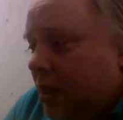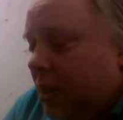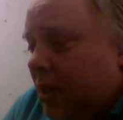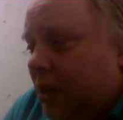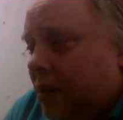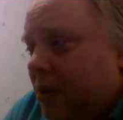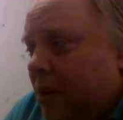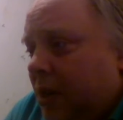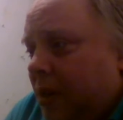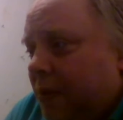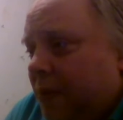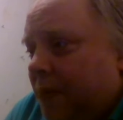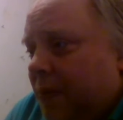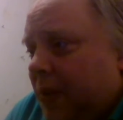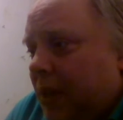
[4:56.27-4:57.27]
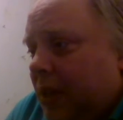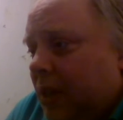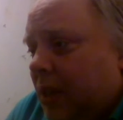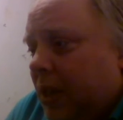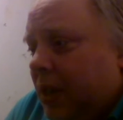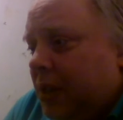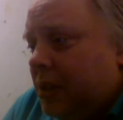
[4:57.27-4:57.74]
I couldn't even find the
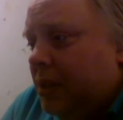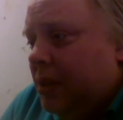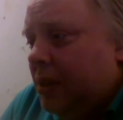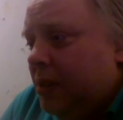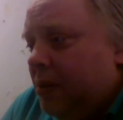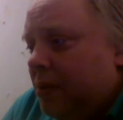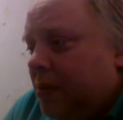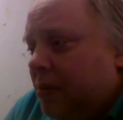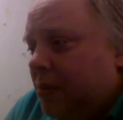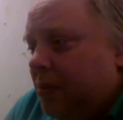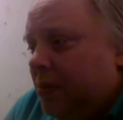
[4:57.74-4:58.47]
likes he